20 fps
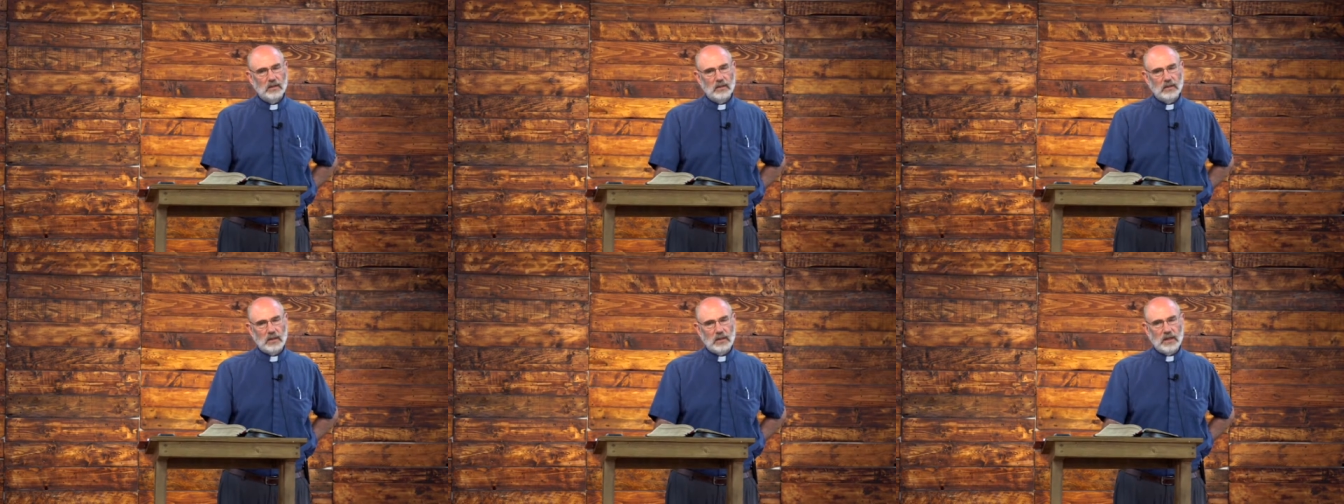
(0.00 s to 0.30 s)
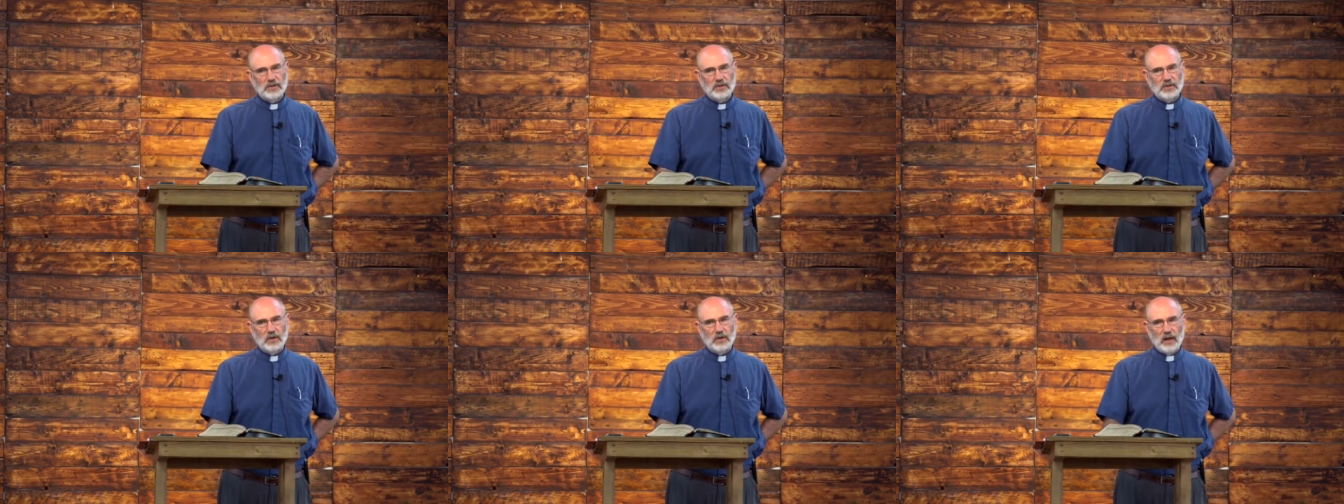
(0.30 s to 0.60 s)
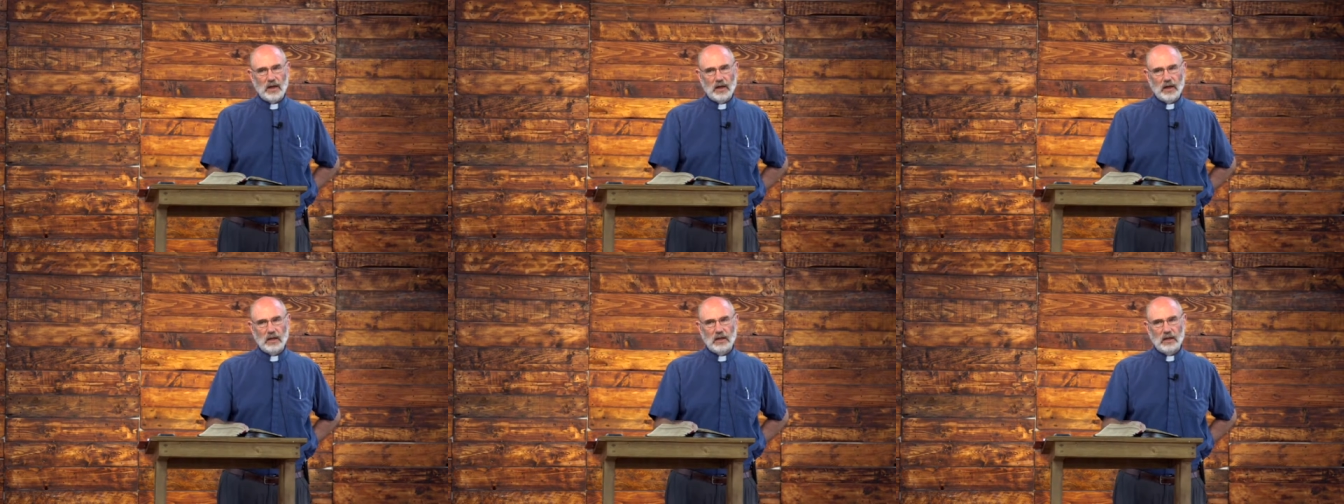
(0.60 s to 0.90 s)

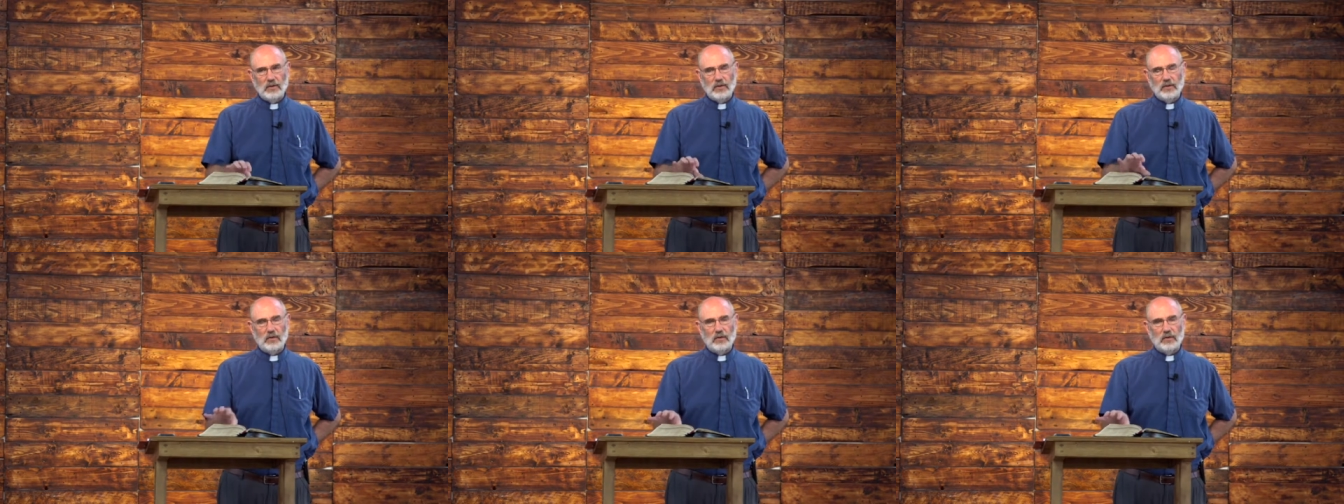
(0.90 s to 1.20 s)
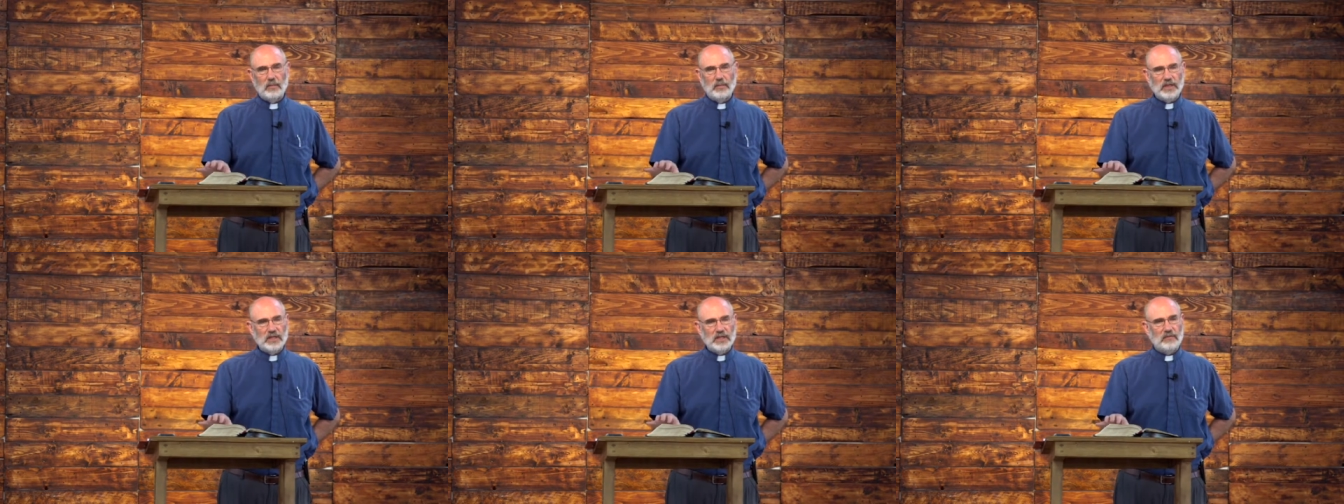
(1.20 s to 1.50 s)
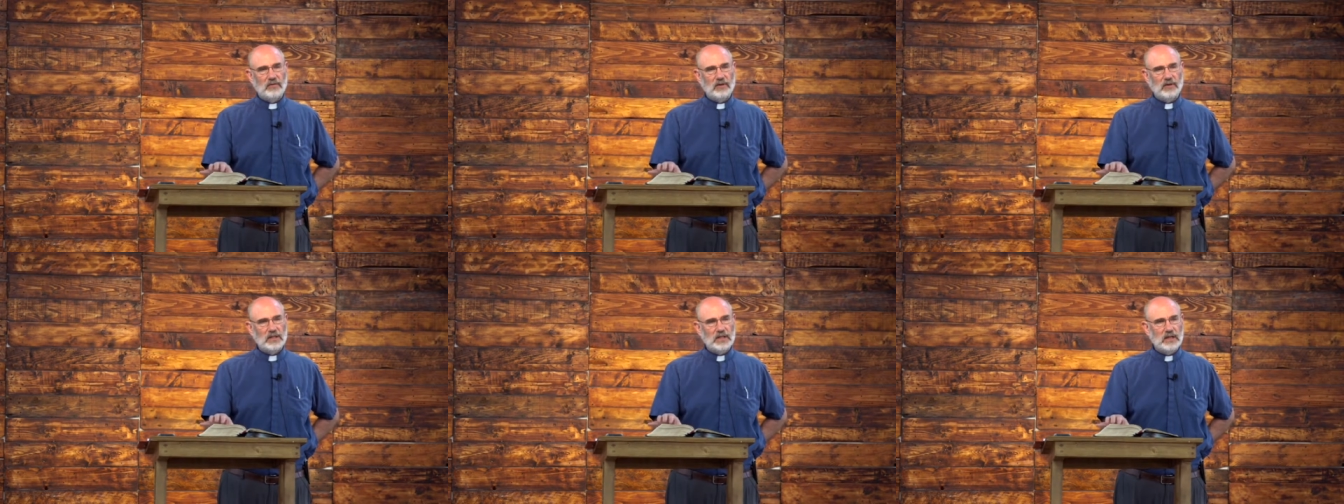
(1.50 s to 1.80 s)
yesterday, and Deuteronomy
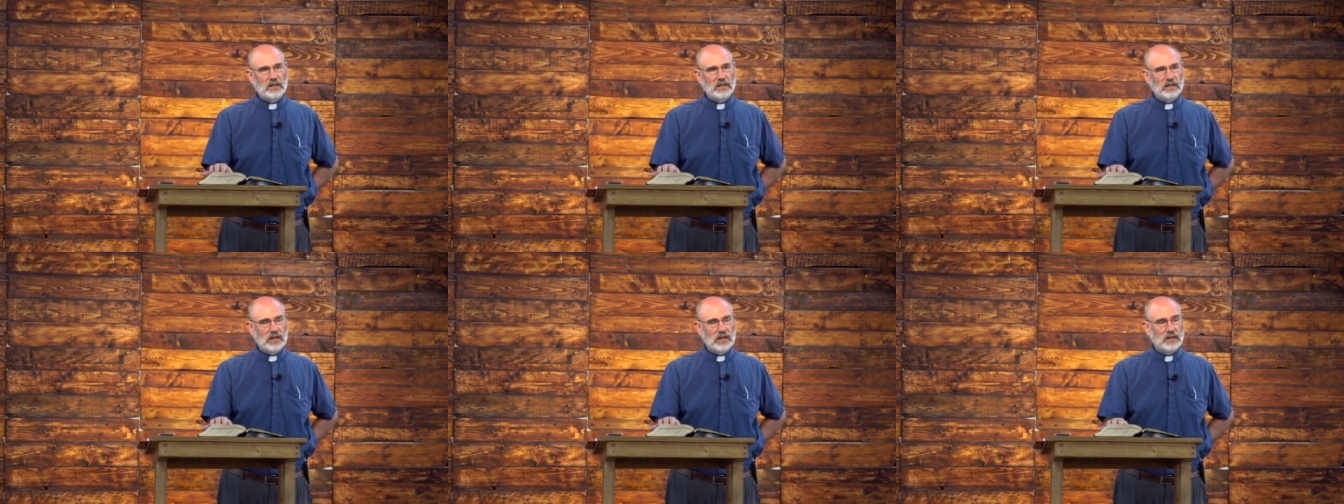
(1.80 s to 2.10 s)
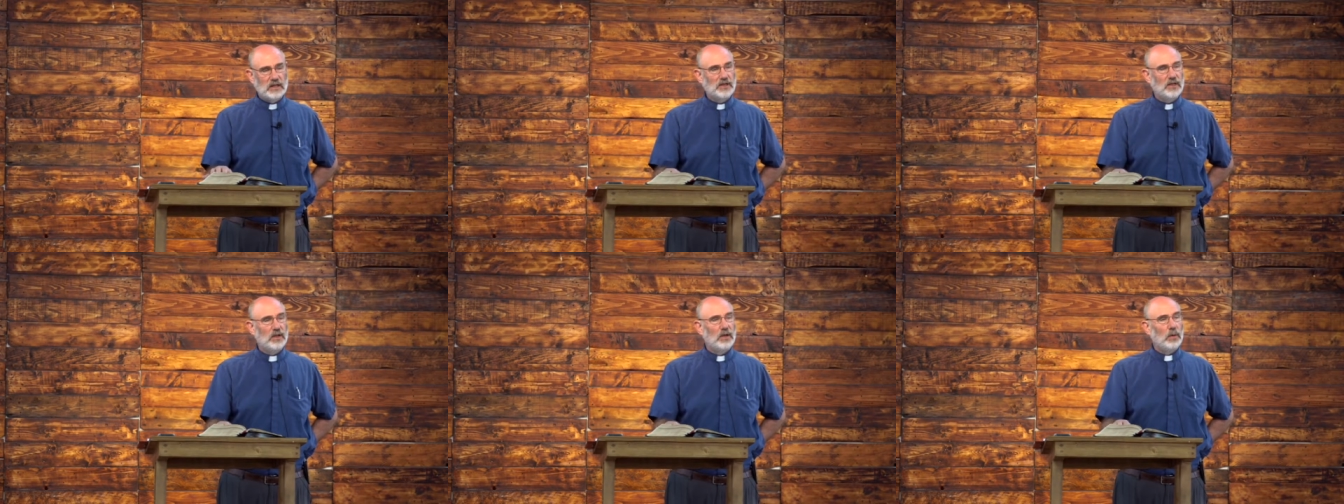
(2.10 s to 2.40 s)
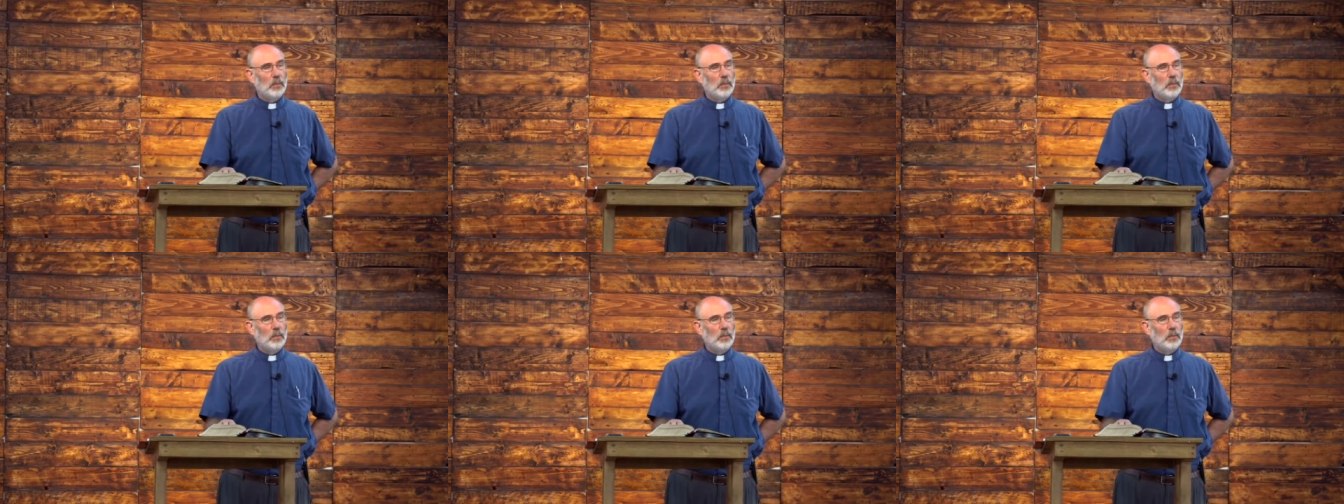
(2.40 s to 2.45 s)
17 says,